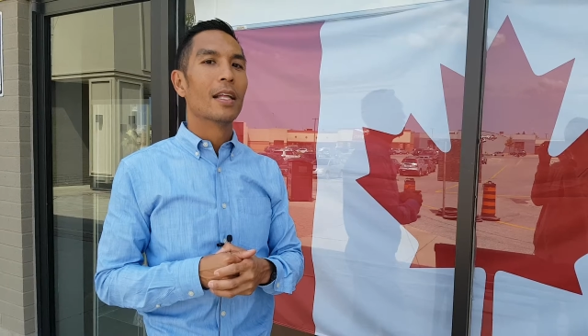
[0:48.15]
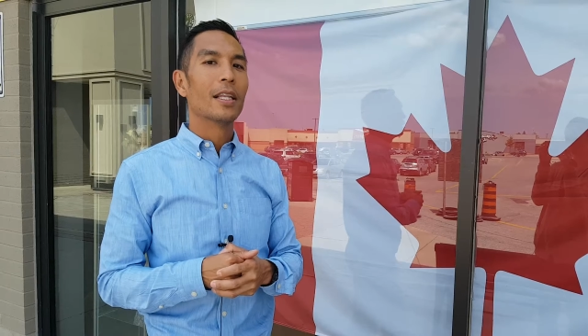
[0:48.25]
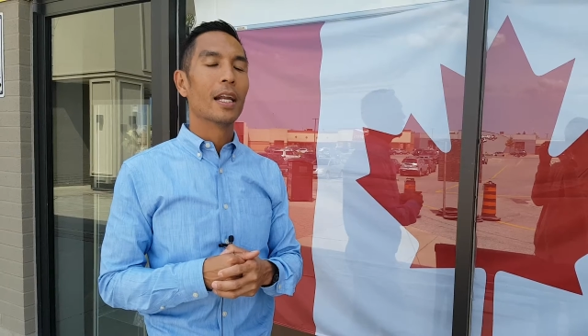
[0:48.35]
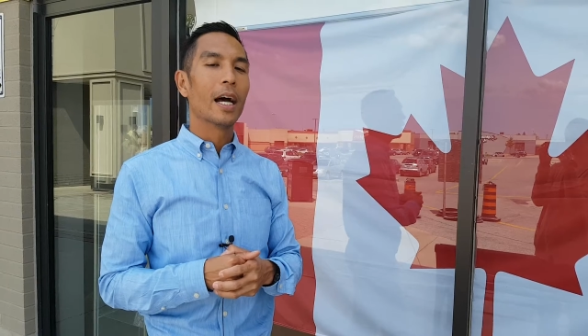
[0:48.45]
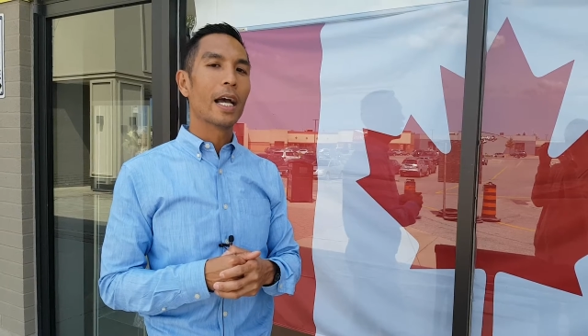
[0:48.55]

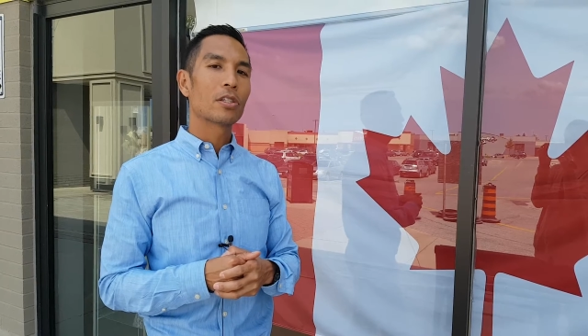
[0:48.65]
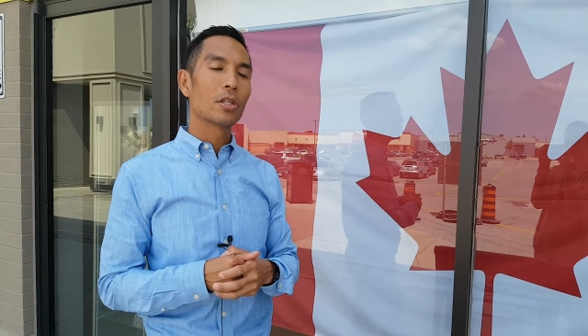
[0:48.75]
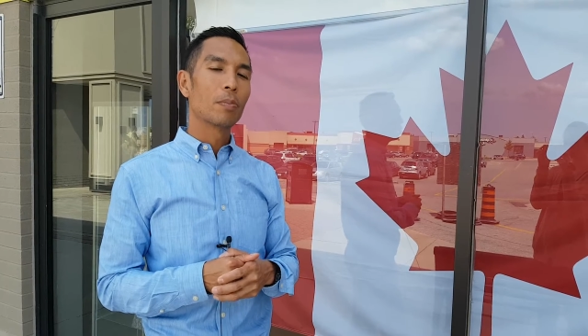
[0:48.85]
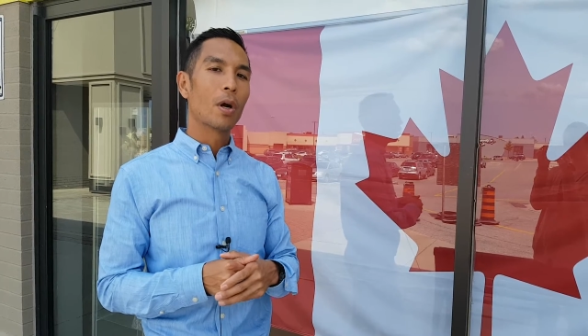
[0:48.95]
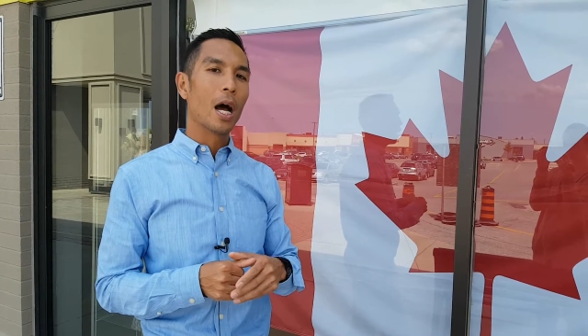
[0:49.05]
that I
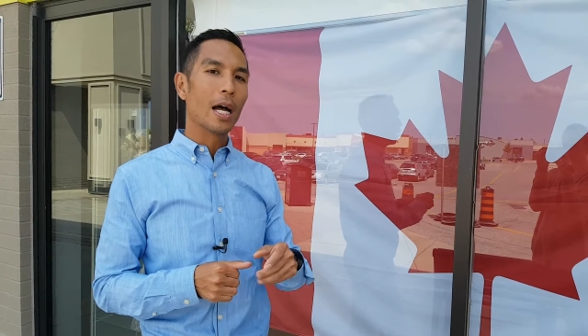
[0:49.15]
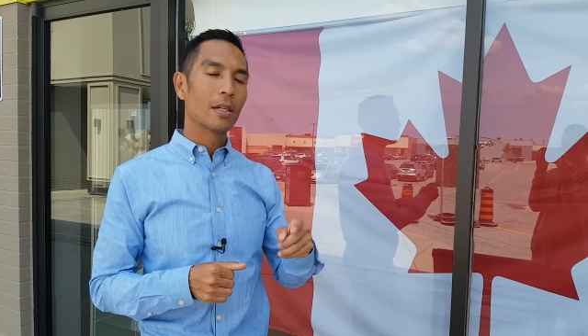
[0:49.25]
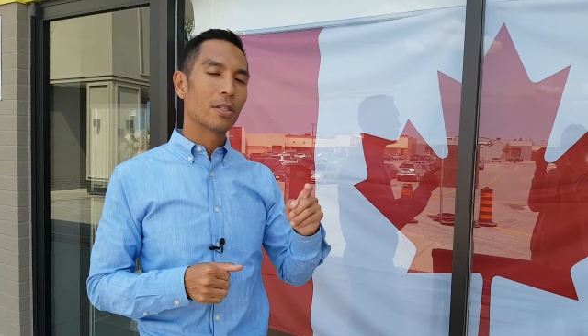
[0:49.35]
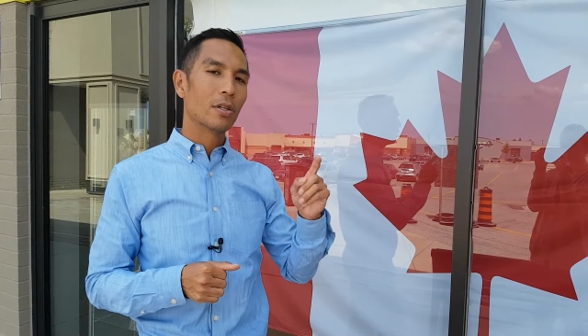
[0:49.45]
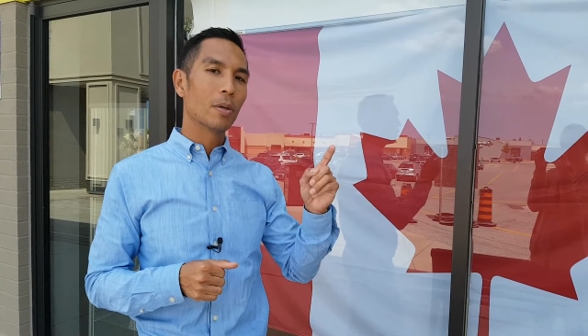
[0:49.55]
actually
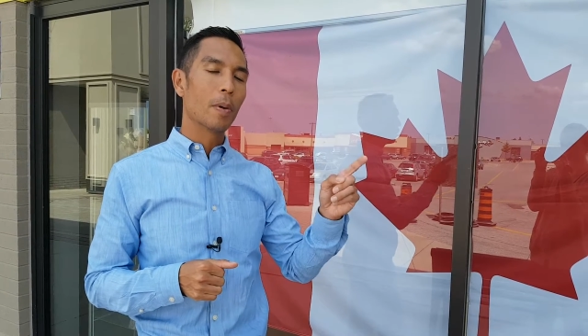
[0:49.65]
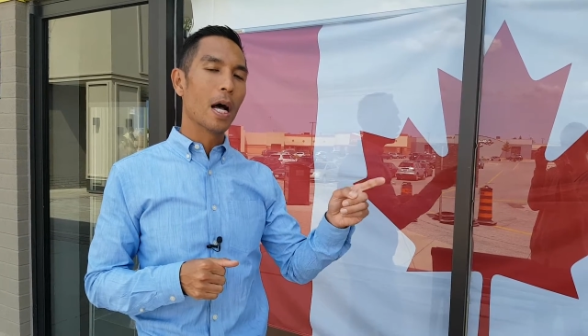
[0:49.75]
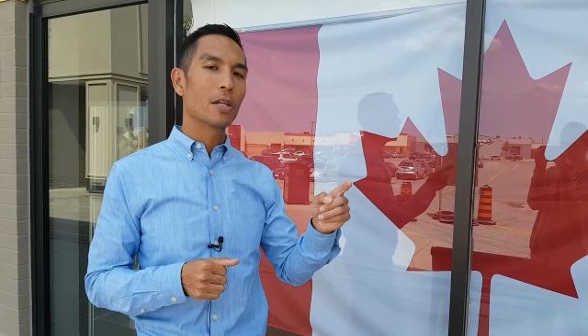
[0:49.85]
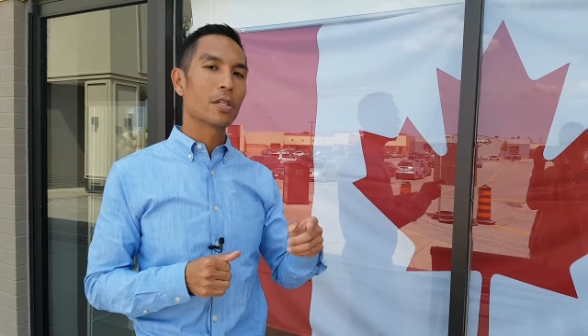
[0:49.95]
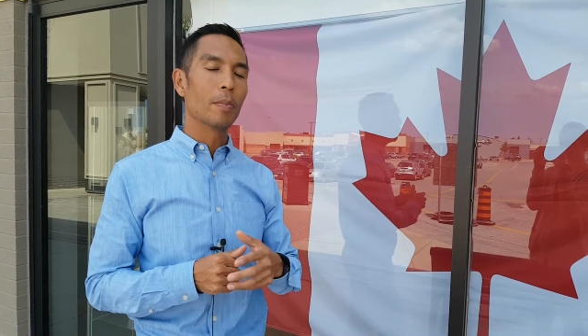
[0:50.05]
brought to the
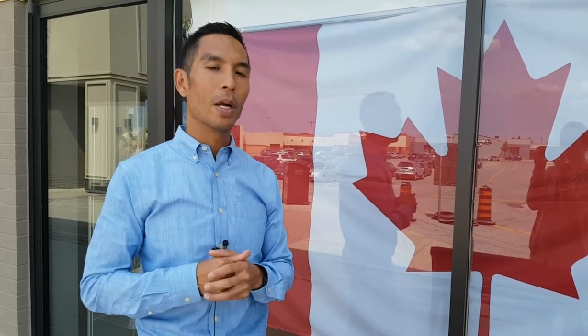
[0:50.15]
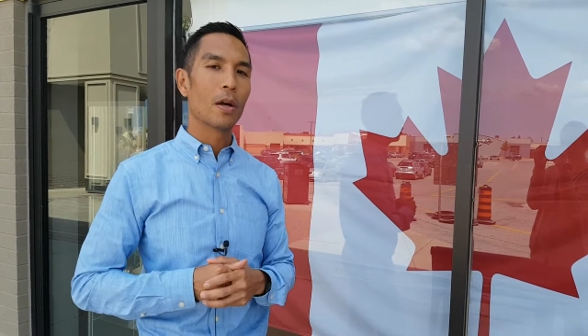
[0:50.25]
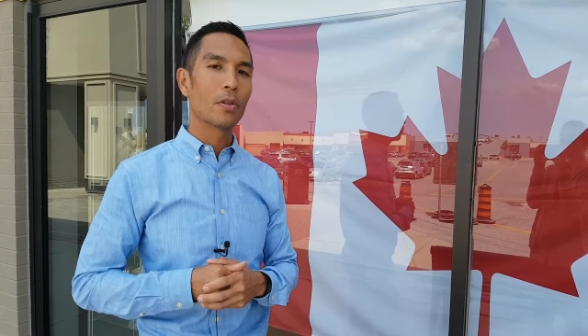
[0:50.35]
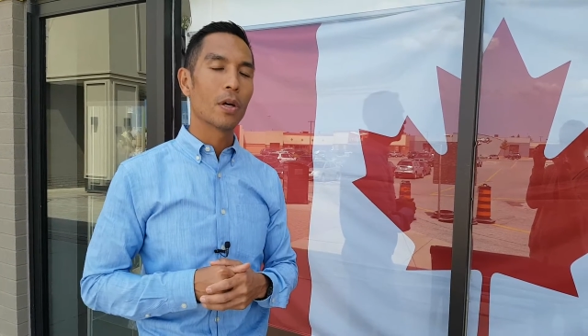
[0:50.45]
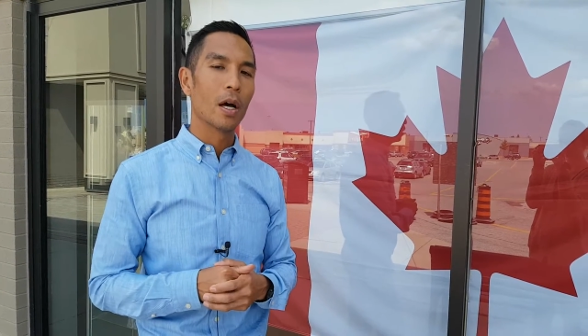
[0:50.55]
Boston
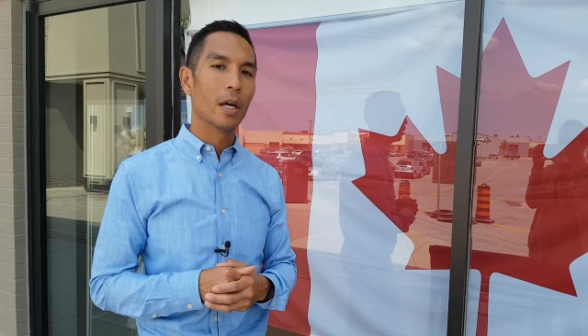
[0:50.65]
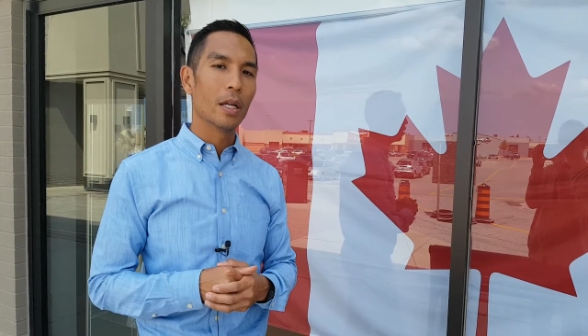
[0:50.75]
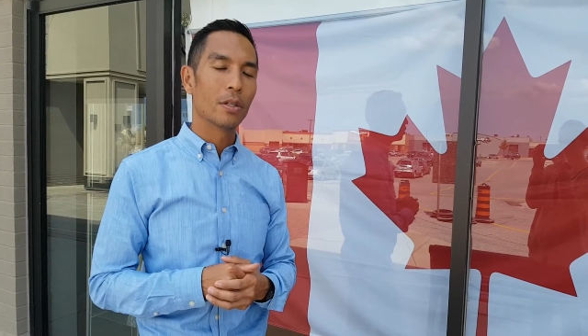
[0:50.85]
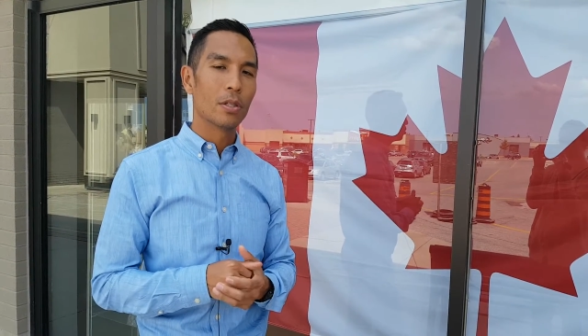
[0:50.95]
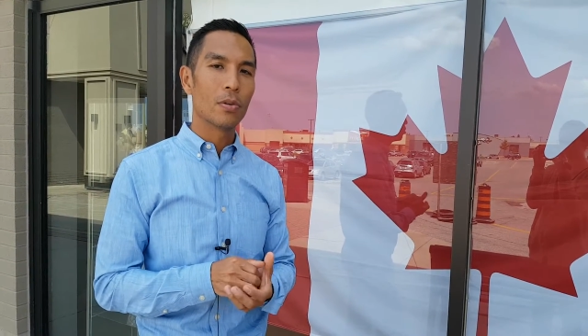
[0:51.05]
Marathon
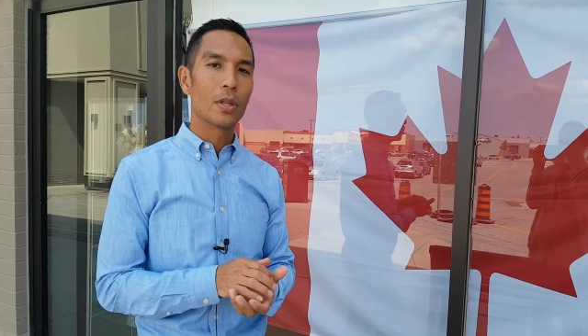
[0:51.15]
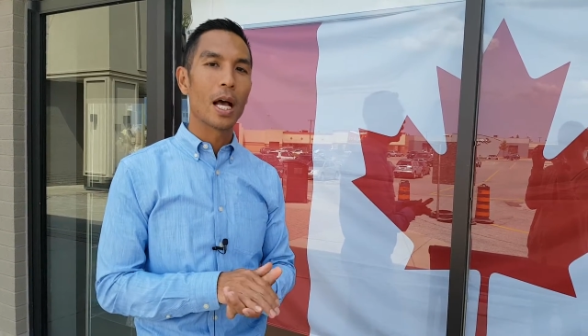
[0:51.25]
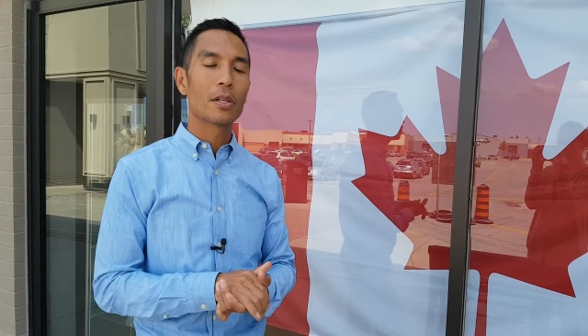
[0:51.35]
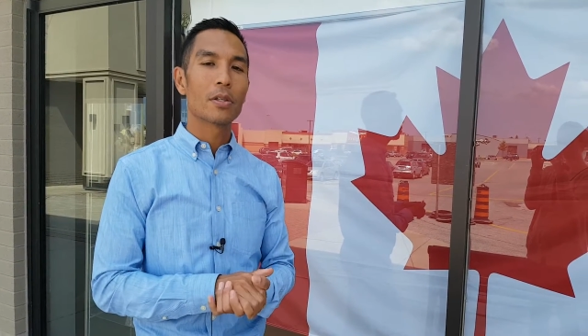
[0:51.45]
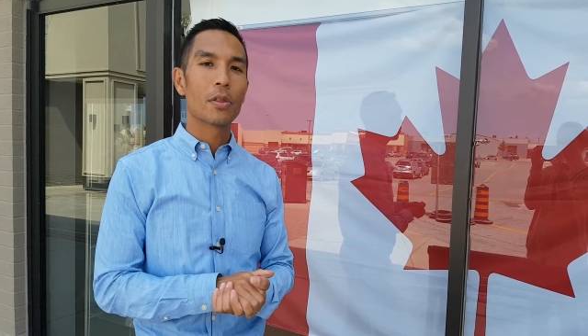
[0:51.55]
in
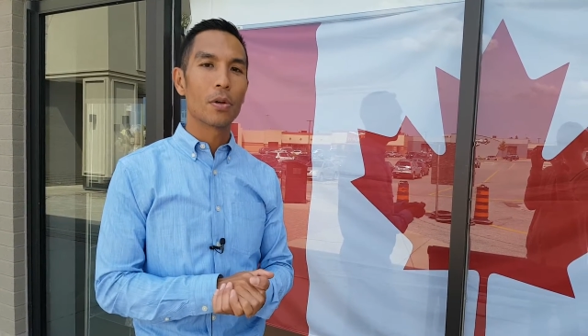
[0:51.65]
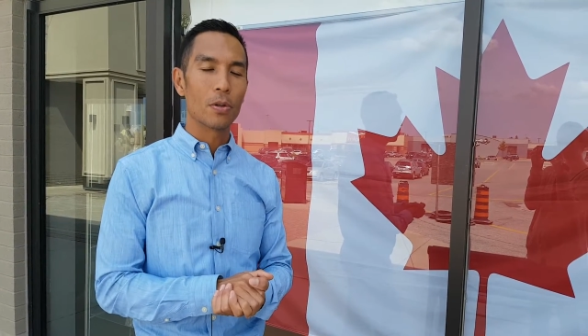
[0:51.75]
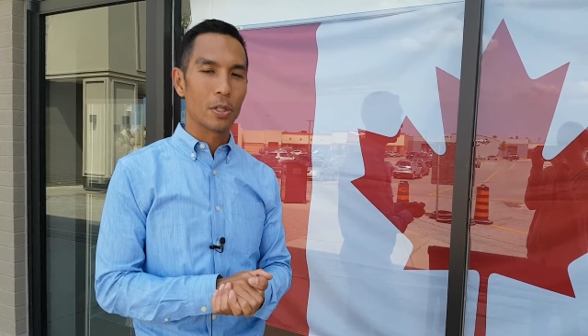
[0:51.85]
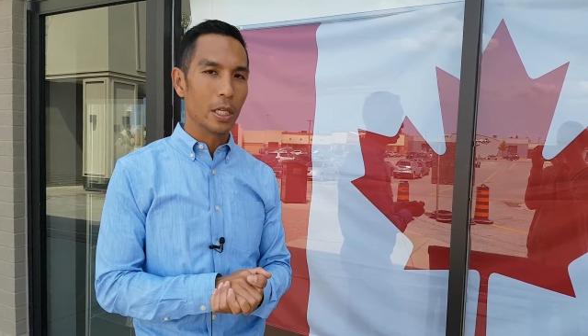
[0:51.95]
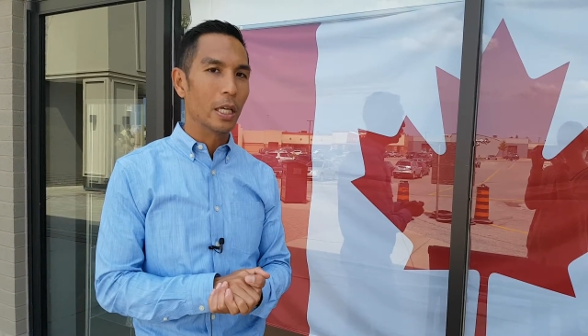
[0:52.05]

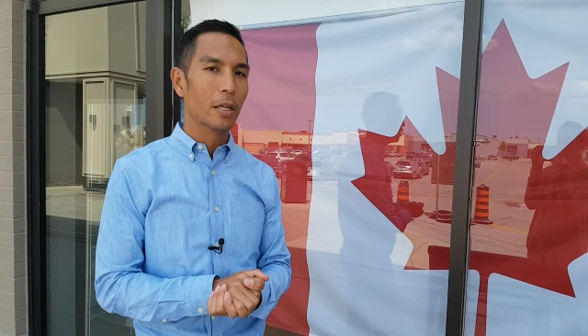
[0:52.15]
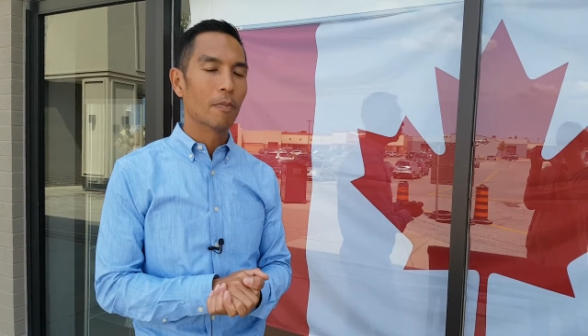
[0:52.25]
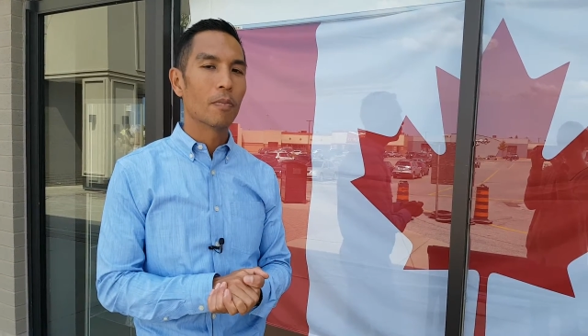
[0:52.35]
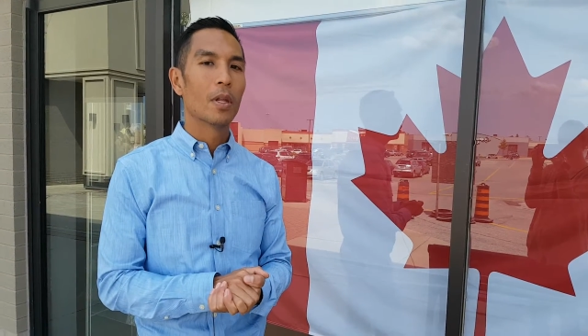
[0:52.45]
2013.